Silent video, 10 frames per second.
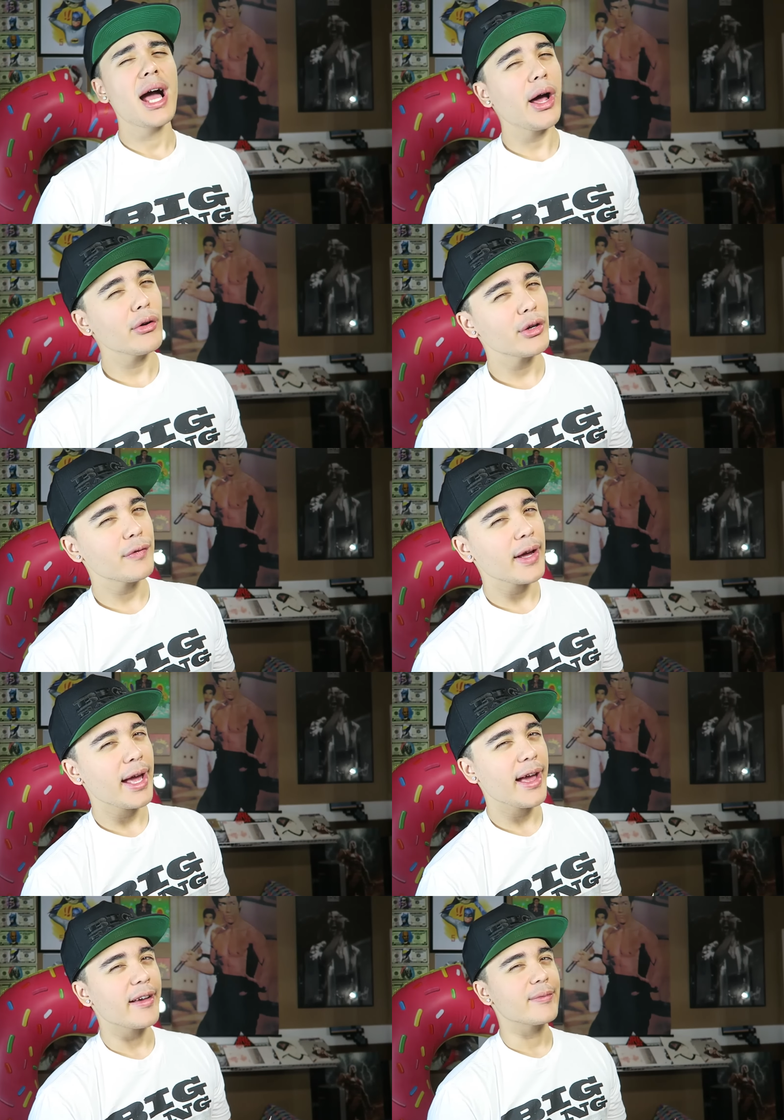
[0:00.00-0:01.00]
I don't know if I
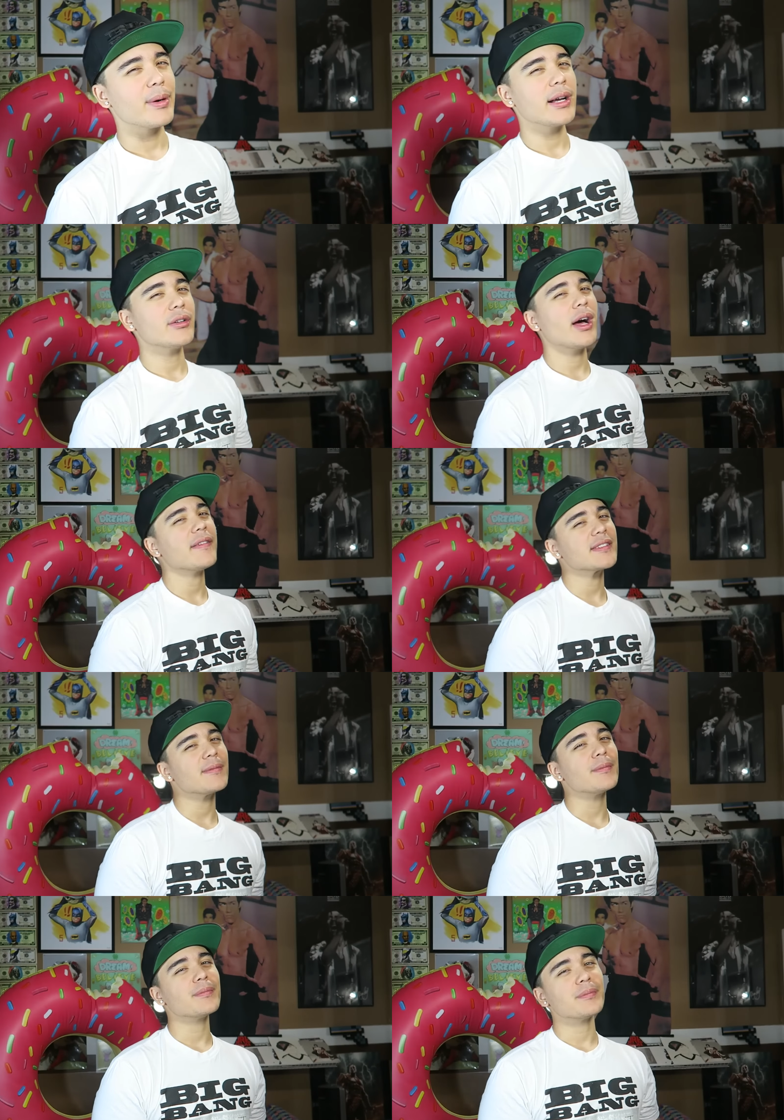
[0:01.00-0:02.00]
have, but I know I have
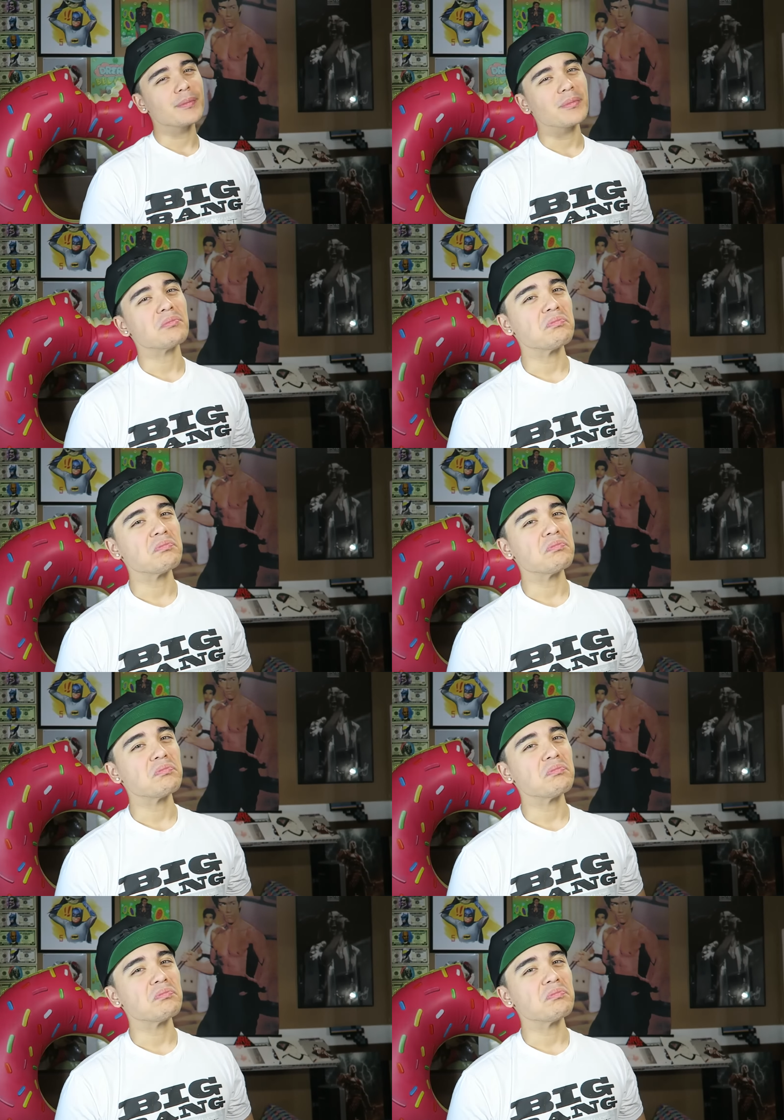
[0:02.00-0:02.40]
some